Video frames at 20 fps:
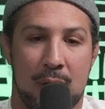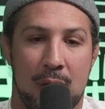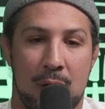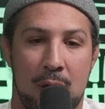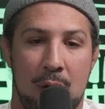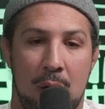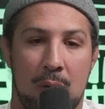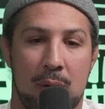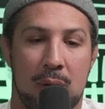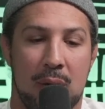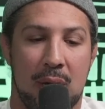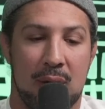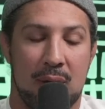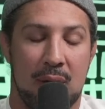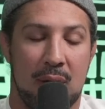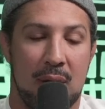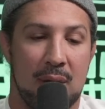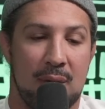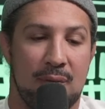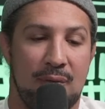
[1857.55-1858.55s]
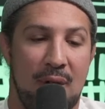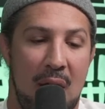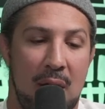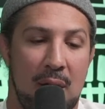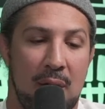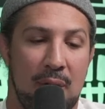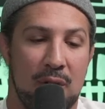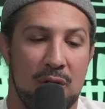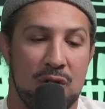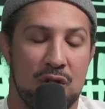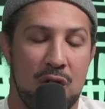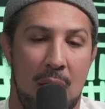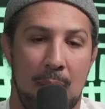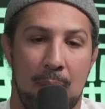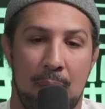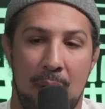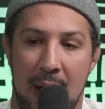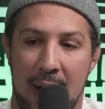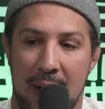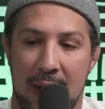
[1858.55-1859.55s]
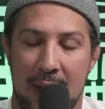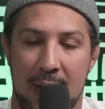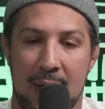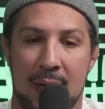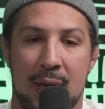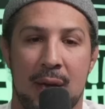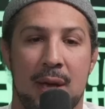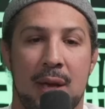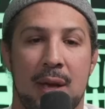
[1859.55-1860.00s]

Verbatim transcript: you know, his his fight over Sean Brady.